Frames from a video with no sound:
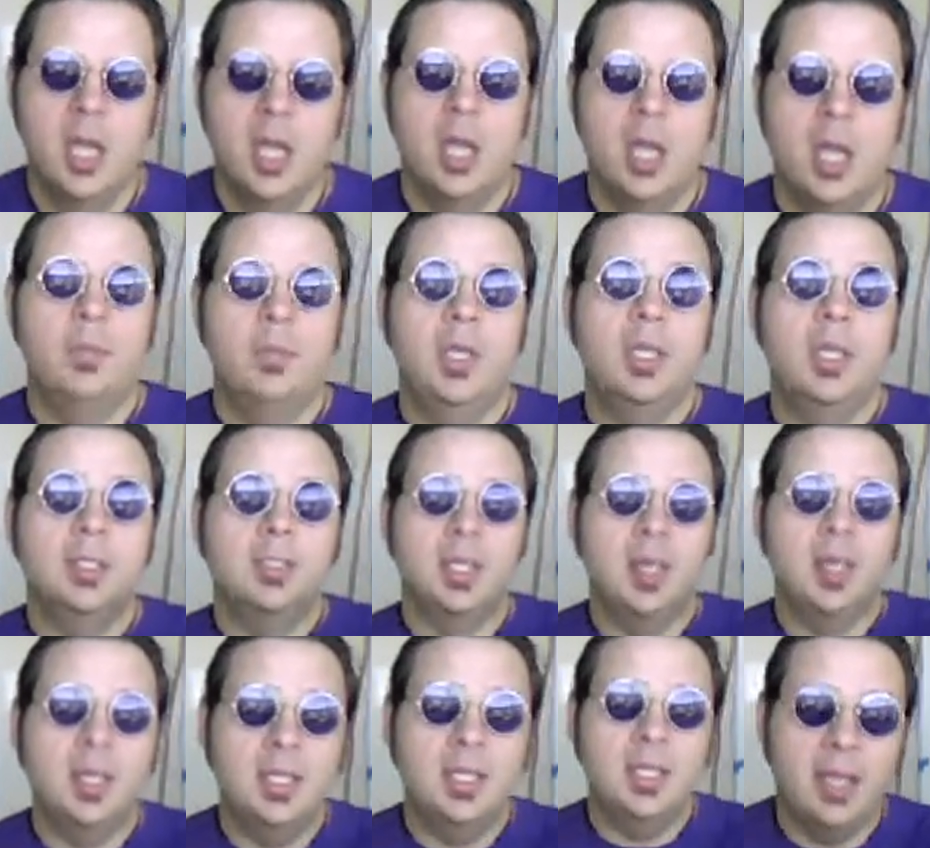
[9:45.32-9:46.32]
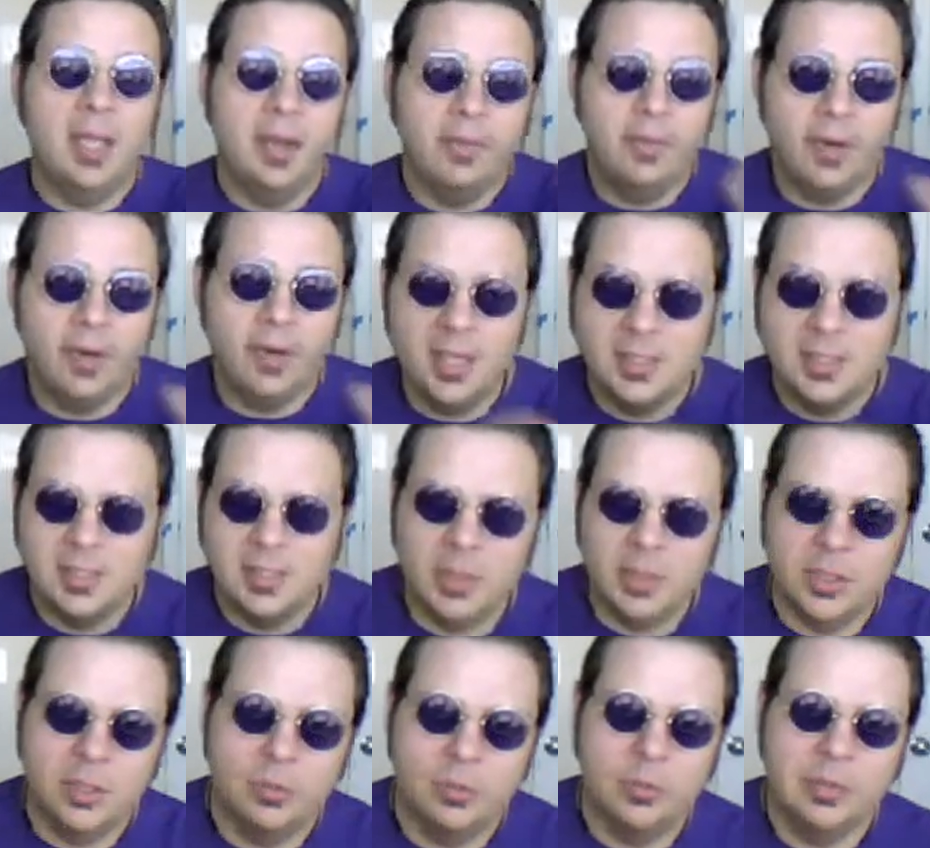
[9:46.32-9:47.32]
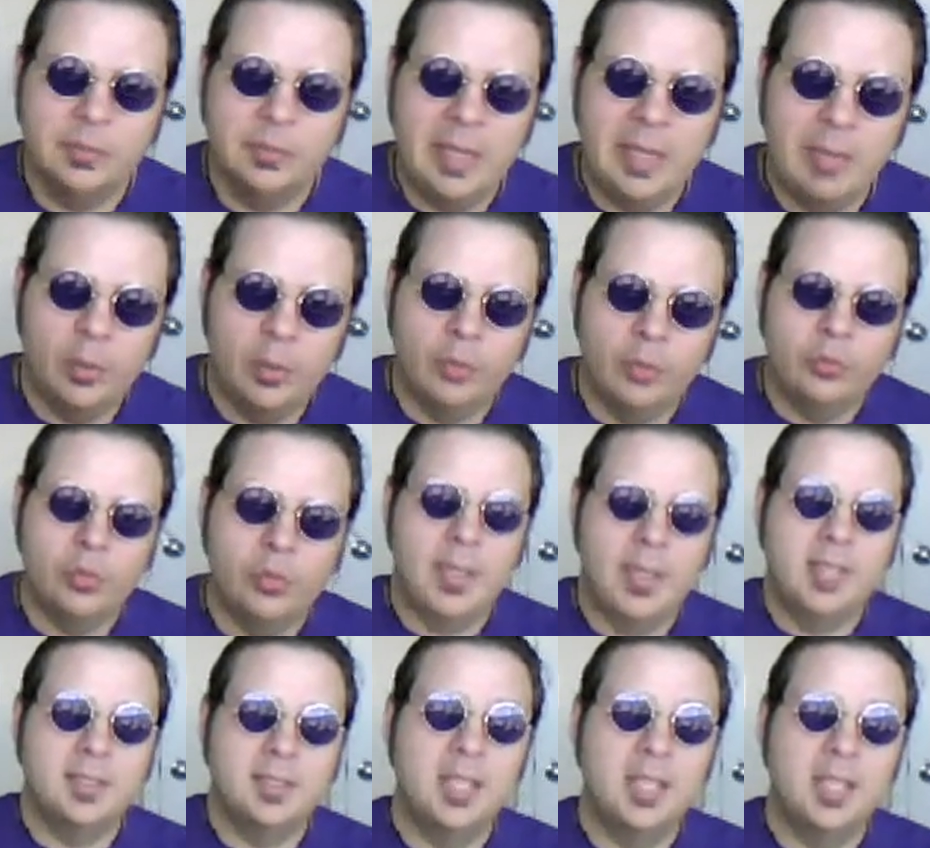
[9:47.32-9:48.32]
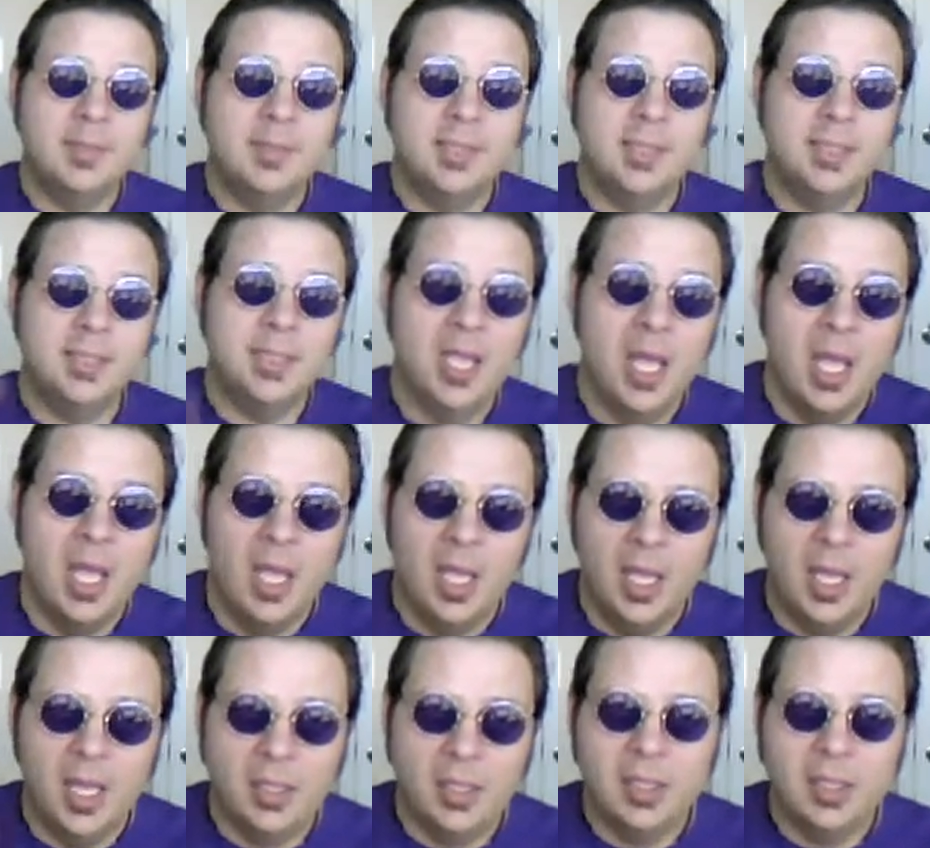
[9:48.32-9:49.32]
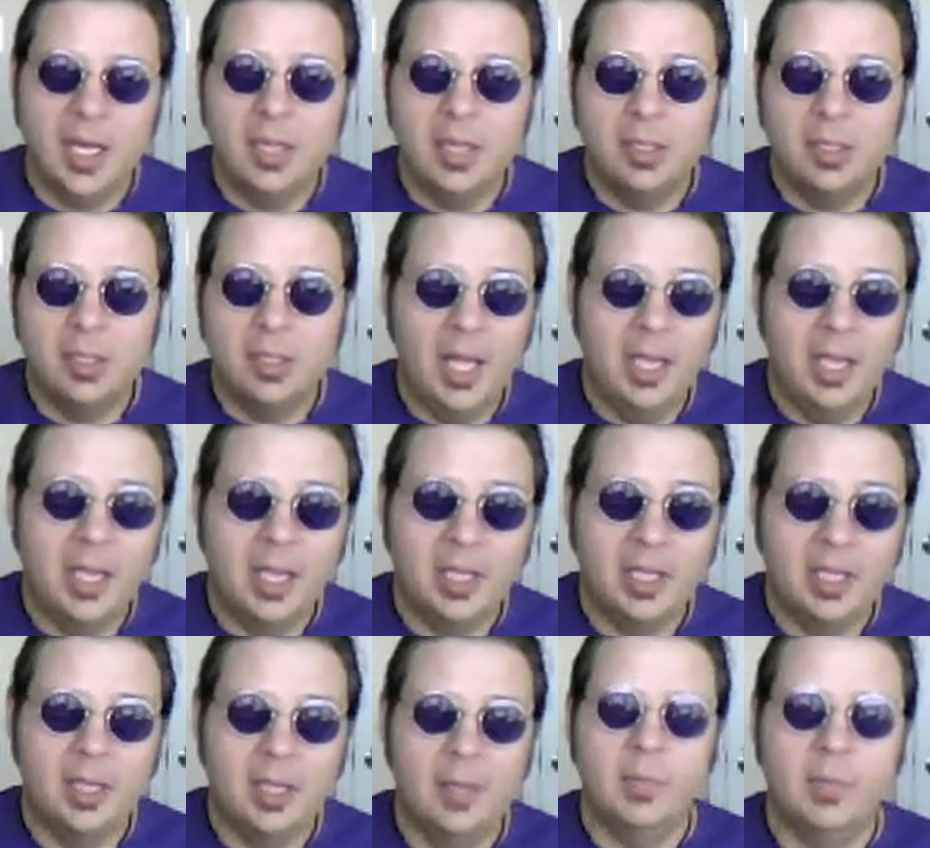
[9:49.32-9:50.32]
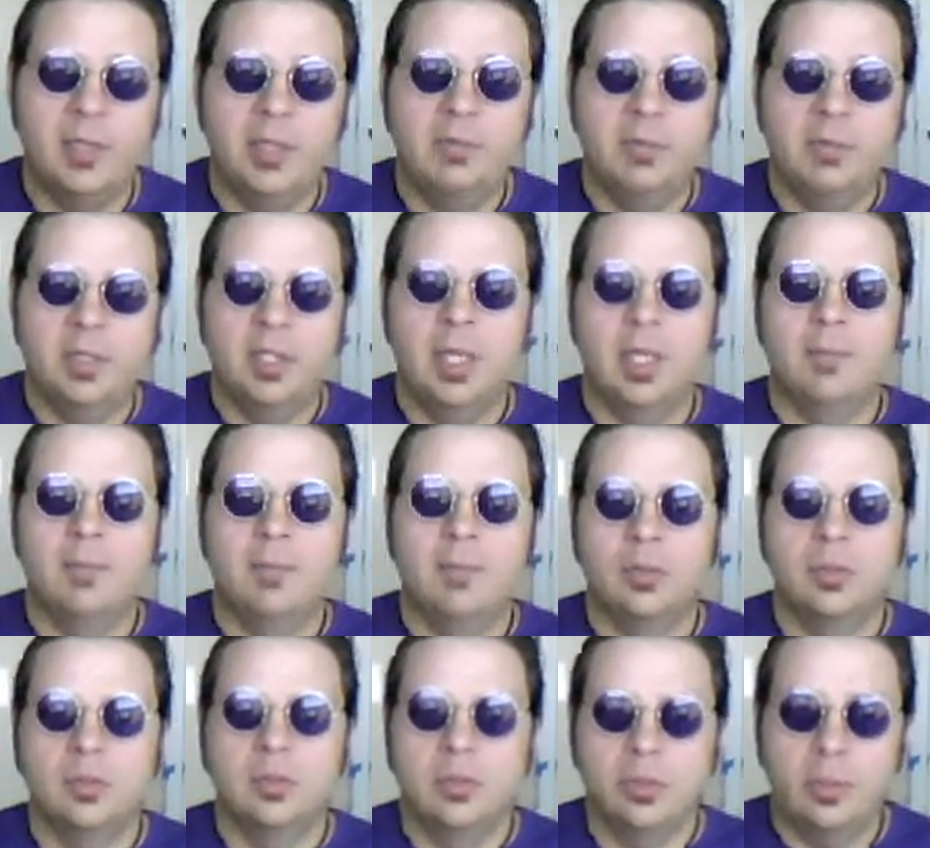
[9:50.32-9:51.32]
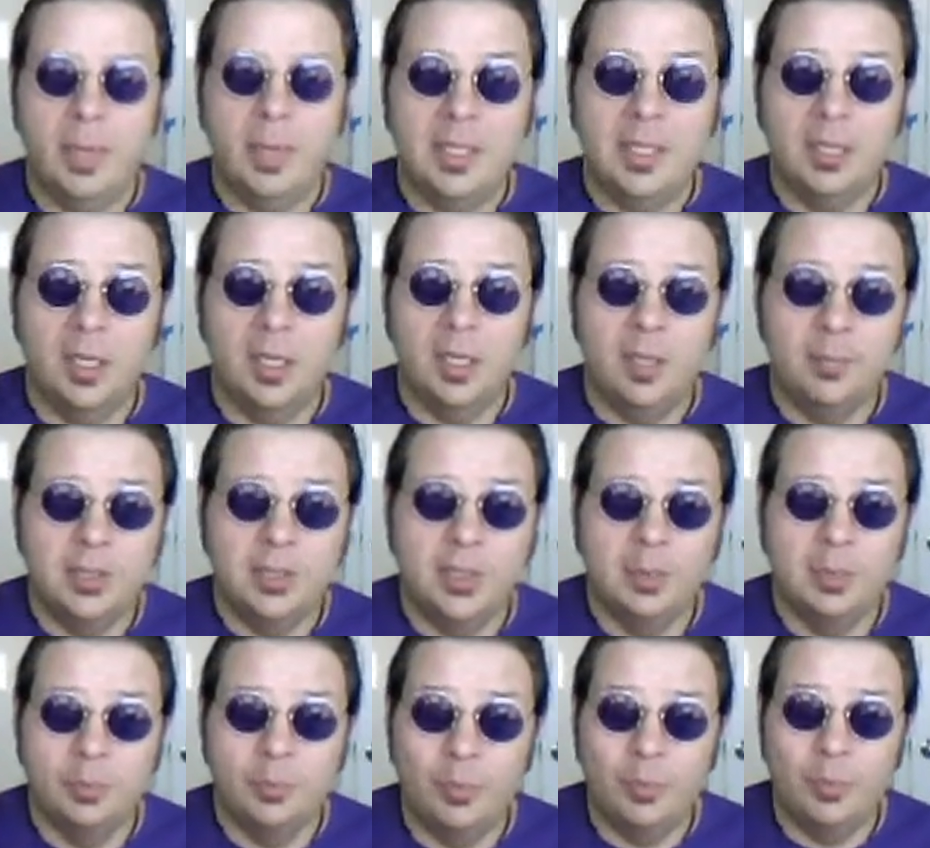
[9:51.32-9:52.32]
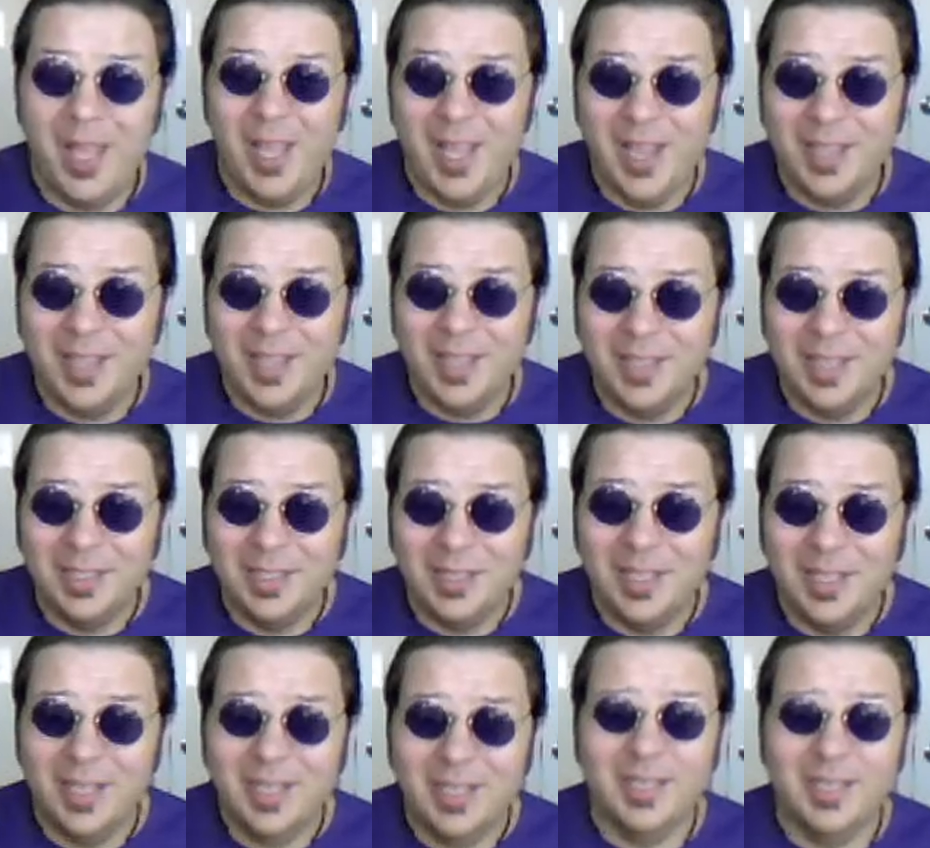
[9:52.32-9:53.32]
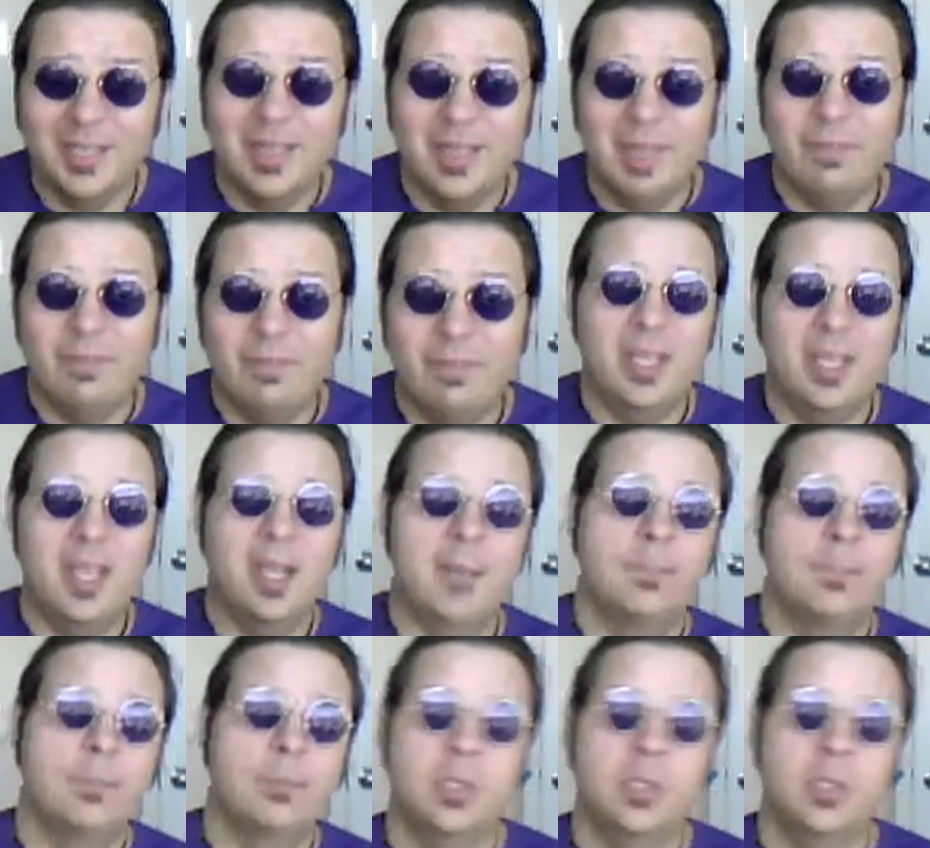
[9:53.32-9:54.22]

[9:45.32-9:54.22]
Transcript: because the thing that I forgot to mention was that both Tremaine Thompson and Tyler Lockett ended up leaving the game. So Tremaine Thompson didn't play, and Tyler Lockett left the game.